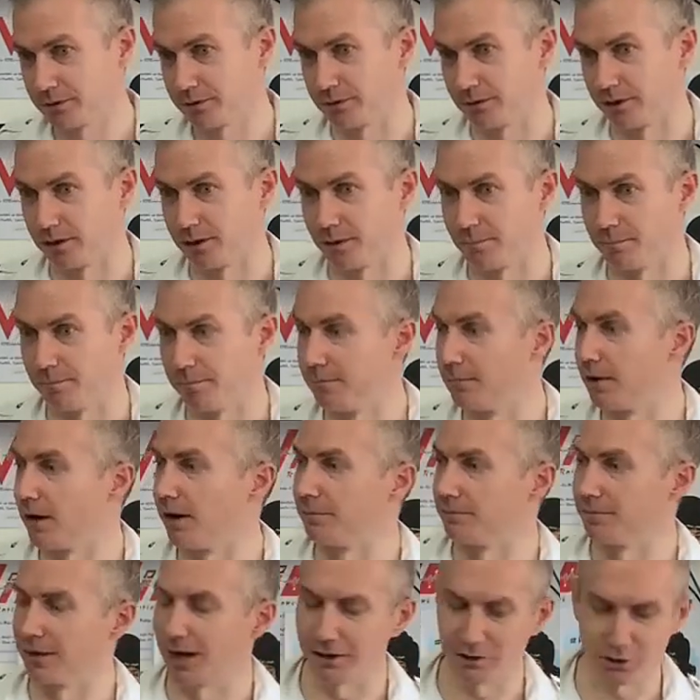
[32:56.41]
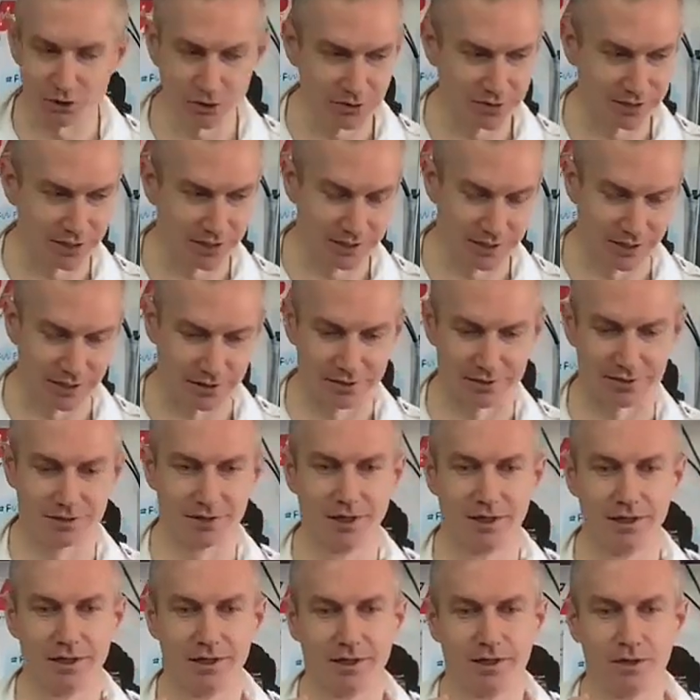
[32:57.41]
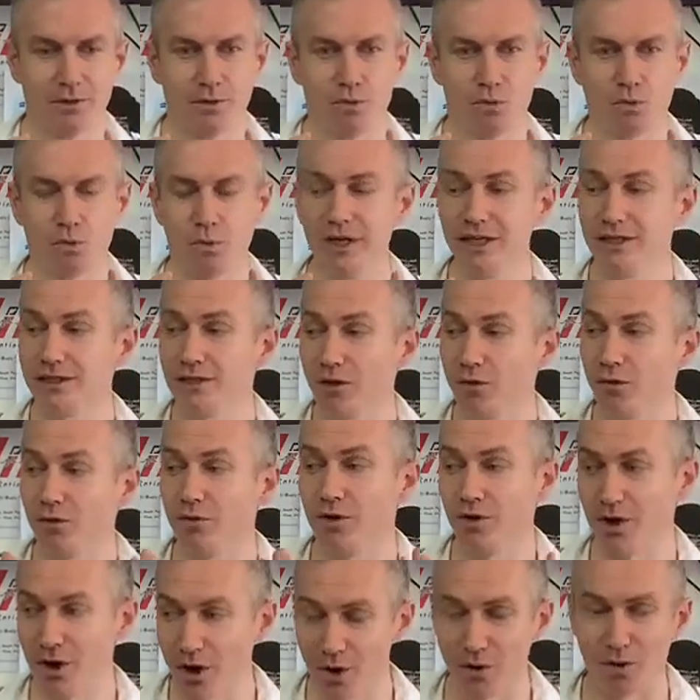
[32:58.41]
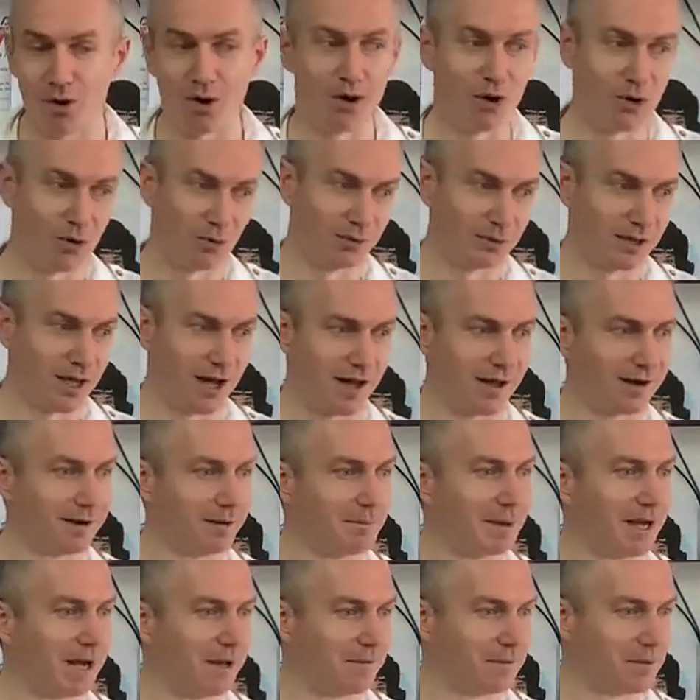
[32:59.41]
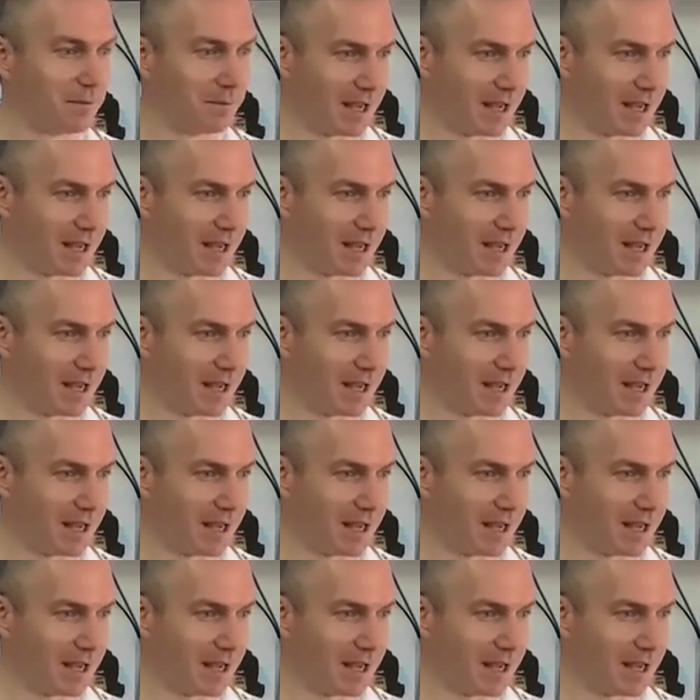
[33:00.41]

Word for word: Um, I, uh, I should say this we don't know a whole lot about the